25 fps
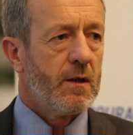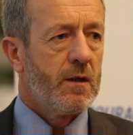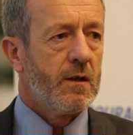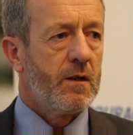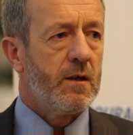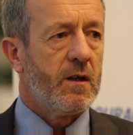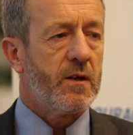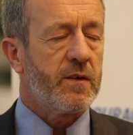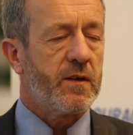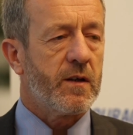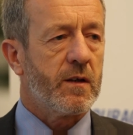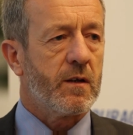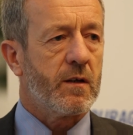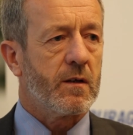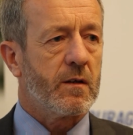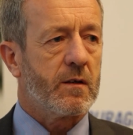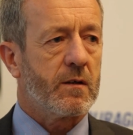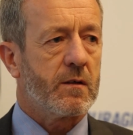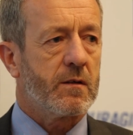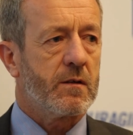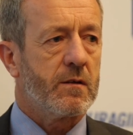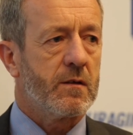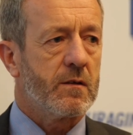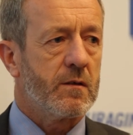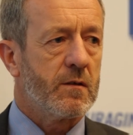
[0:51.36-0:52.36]
I think
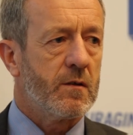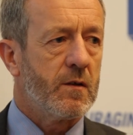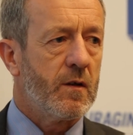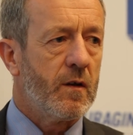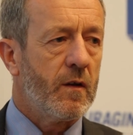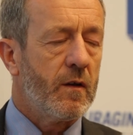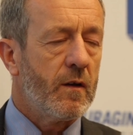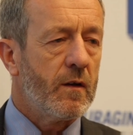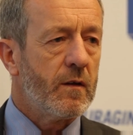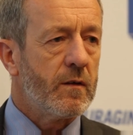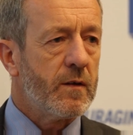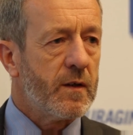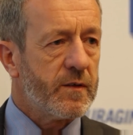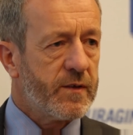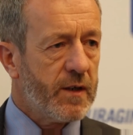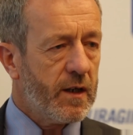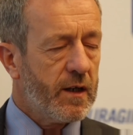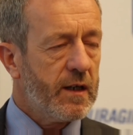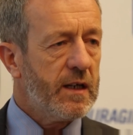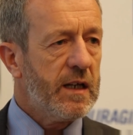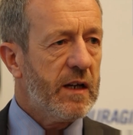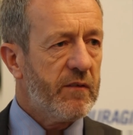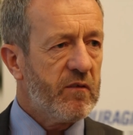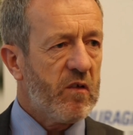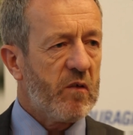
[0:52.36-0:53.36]
uh, there's a
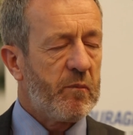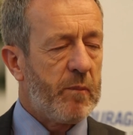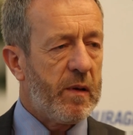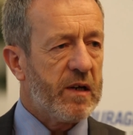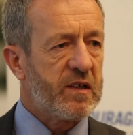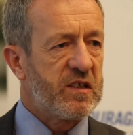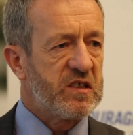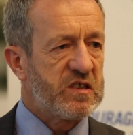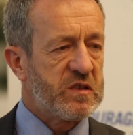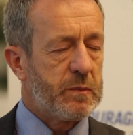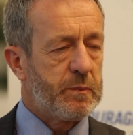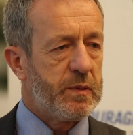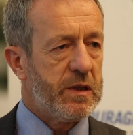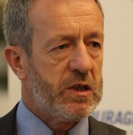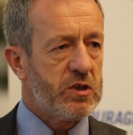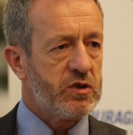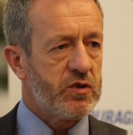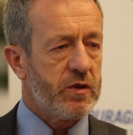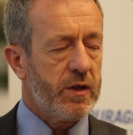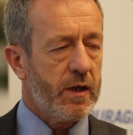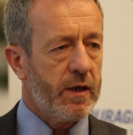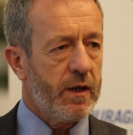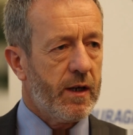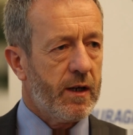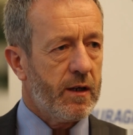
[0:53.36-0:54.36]
high level of
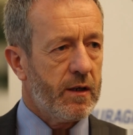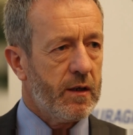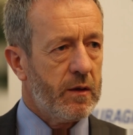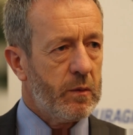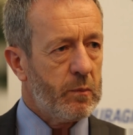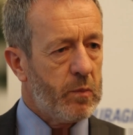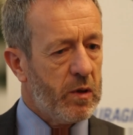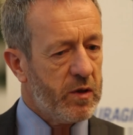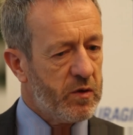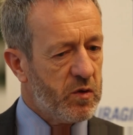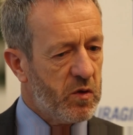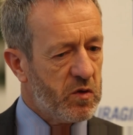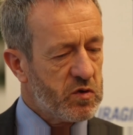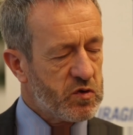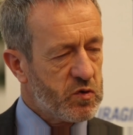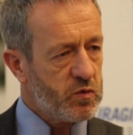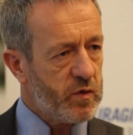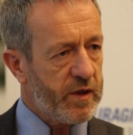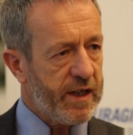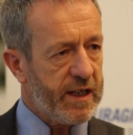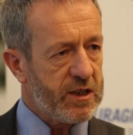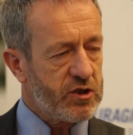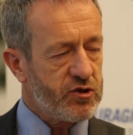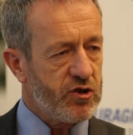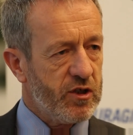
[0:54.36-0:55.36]
participation in Ireland by those who
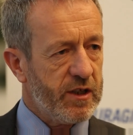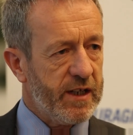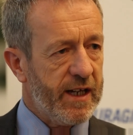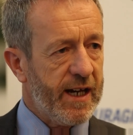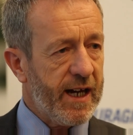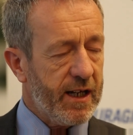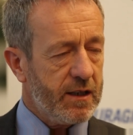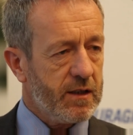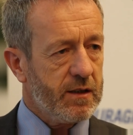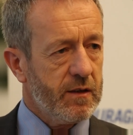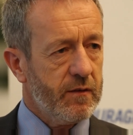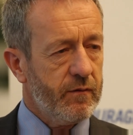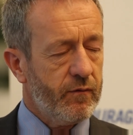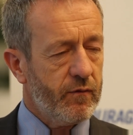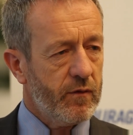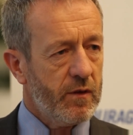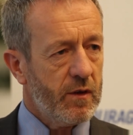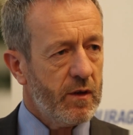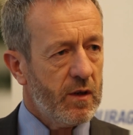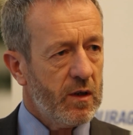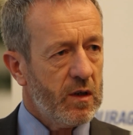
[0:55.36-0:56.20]
are actually active,